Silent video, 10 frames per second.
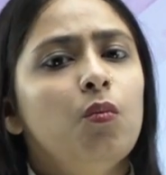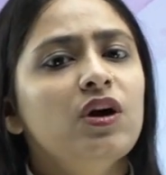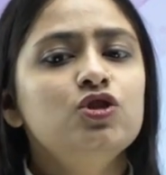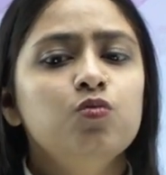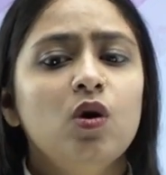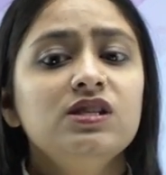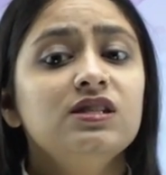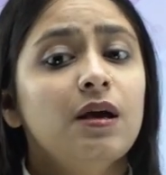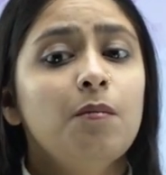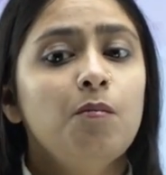which was
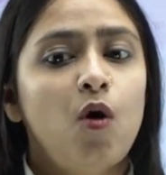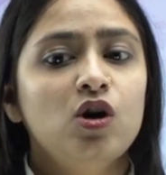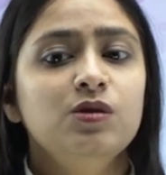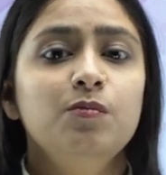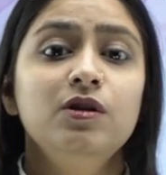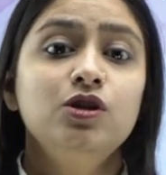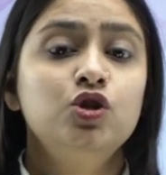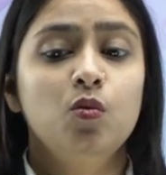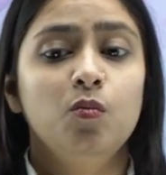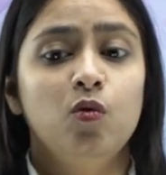impossible
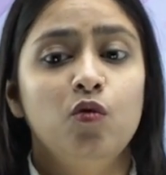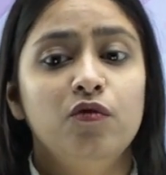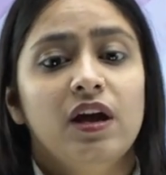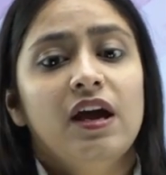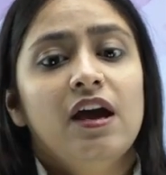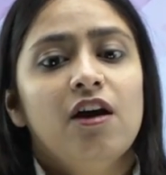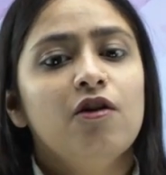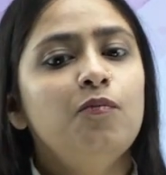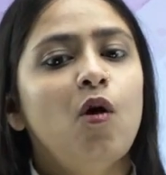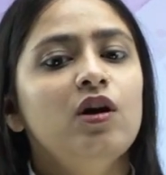to move?
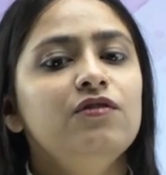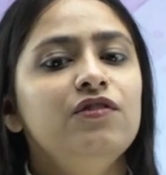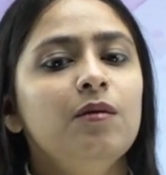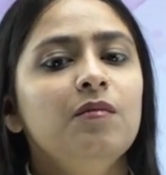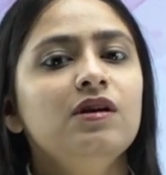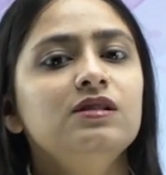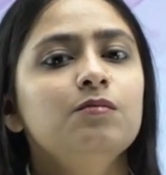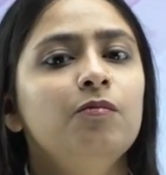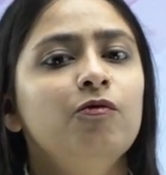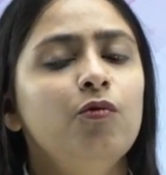If Polyphemus
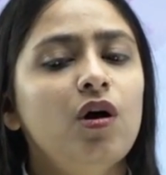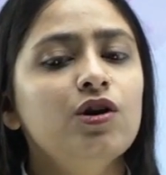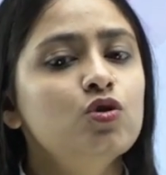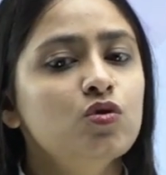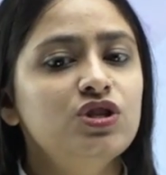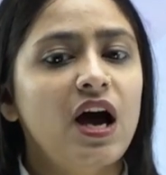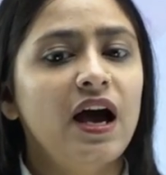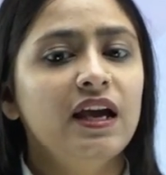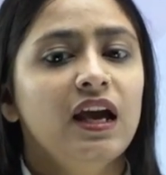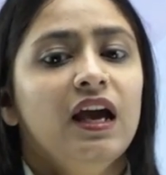were to
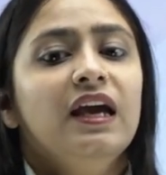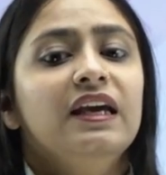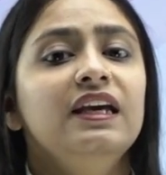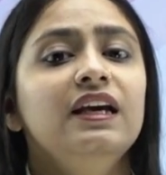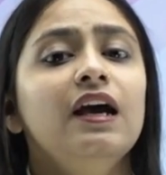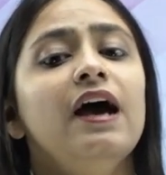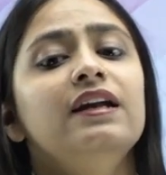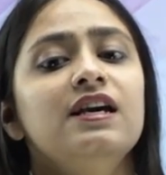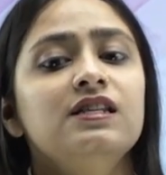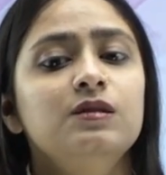die, he
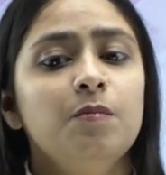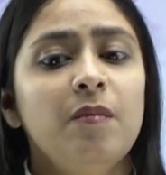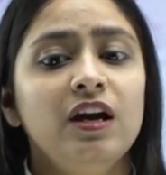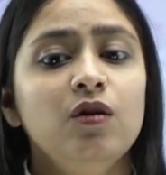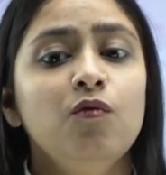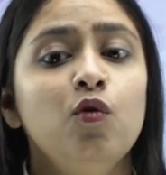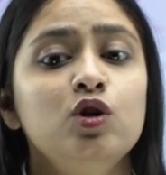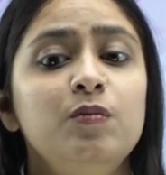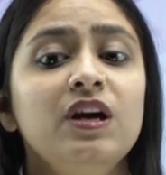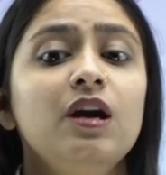and his men
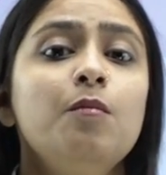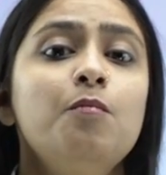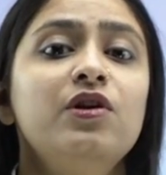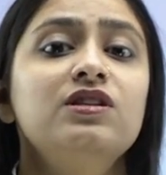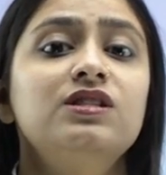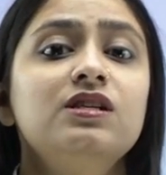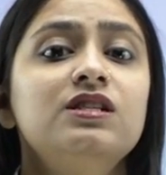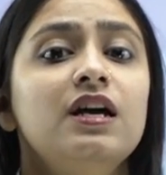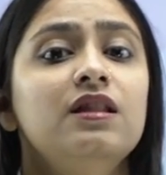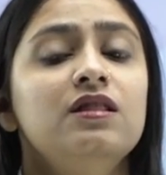would be imprisoned
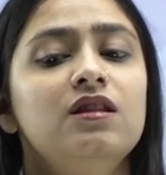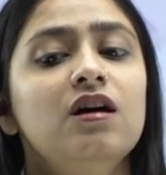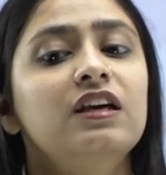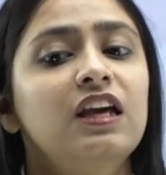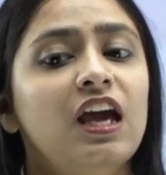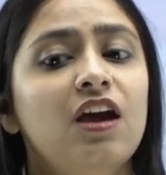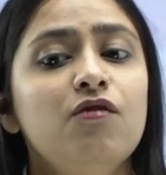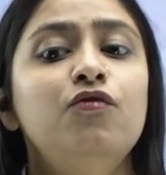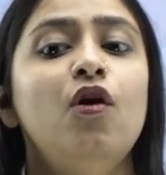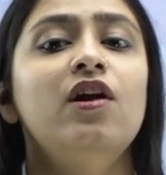in the
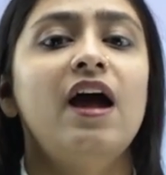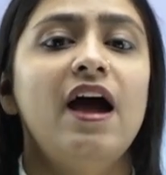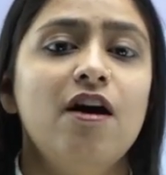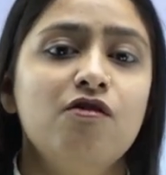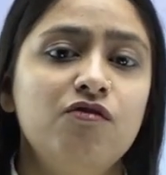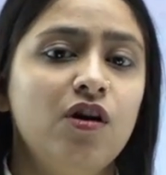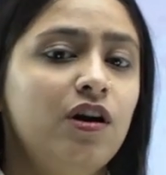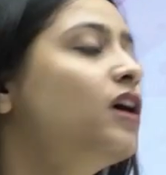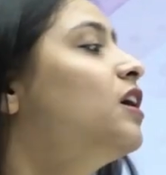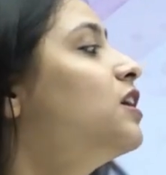cave
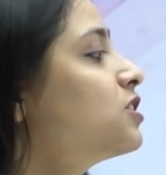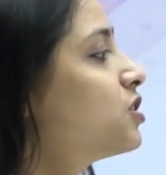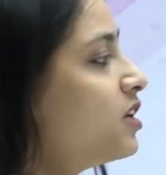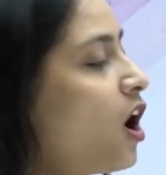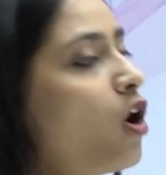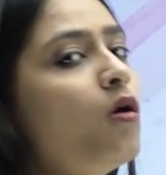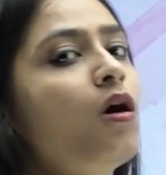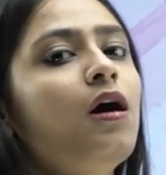forever." So now